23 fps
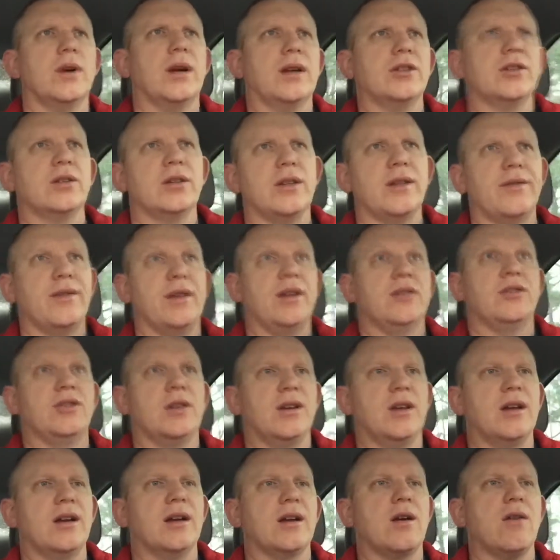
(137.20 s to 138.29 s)
just let the
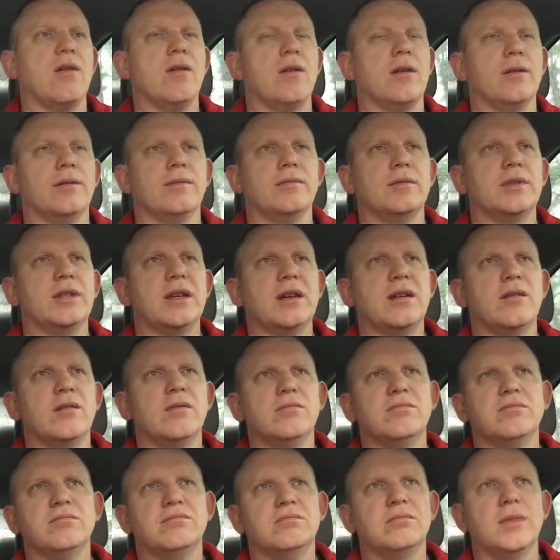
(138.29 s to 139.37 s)
engine kick on. So
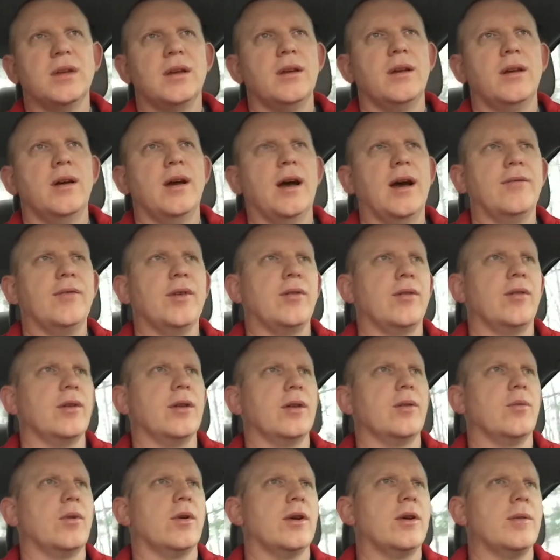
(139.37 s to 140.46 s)
I'm never
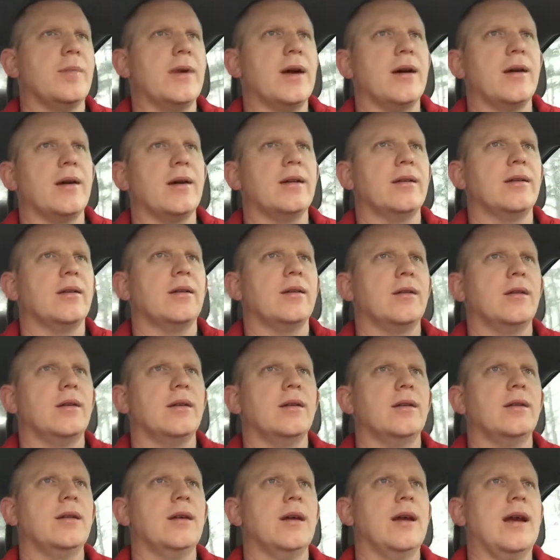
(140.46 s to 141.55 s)
really worried about it,
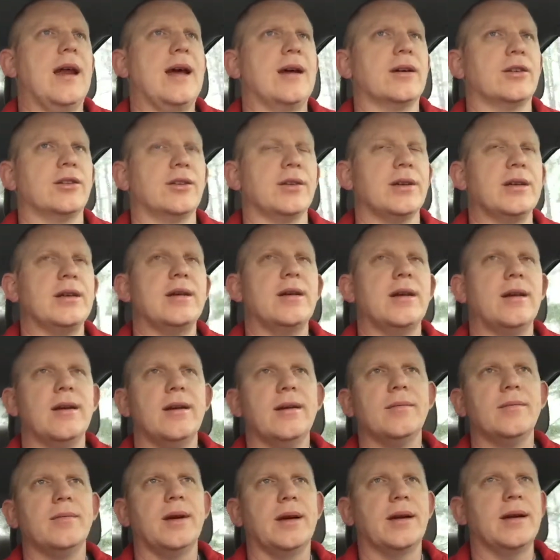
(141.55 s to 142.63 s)
and actually
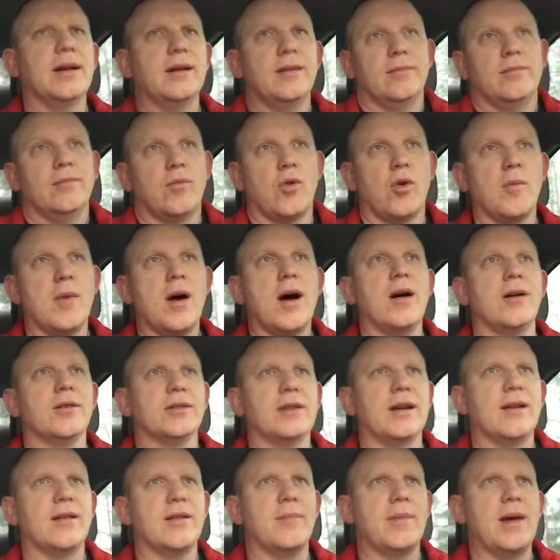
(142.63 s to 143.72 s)
I get more miles
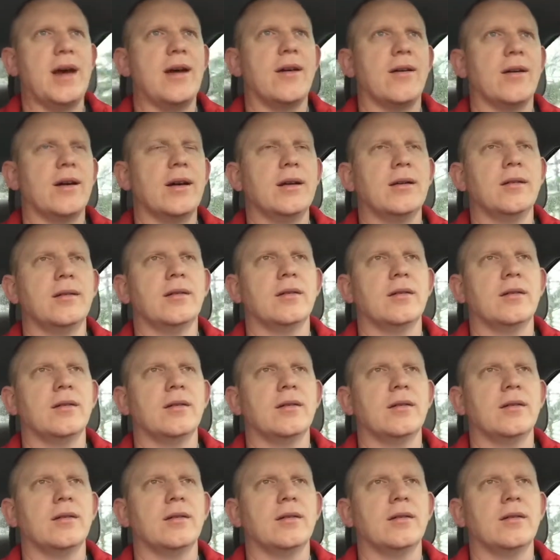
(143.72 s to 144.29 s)
out of the battery.